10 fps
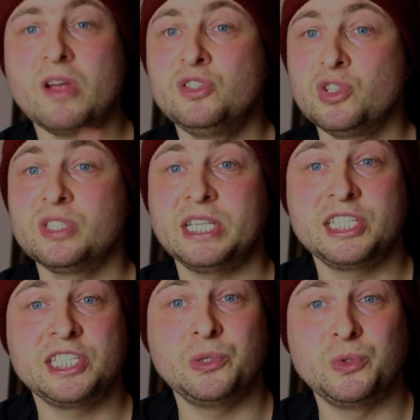does it
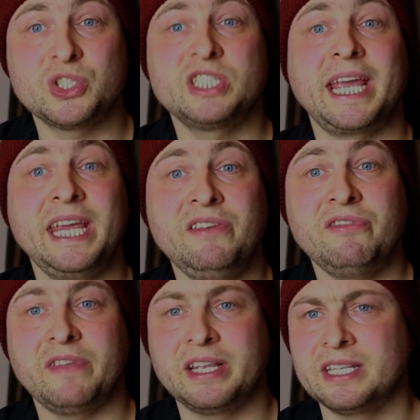still stain
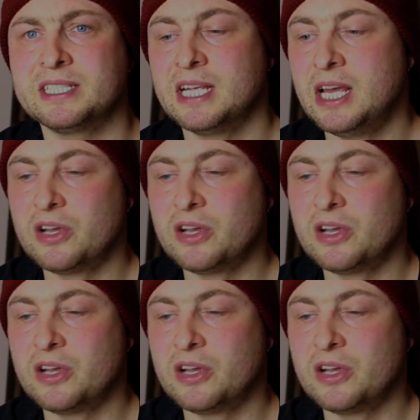things?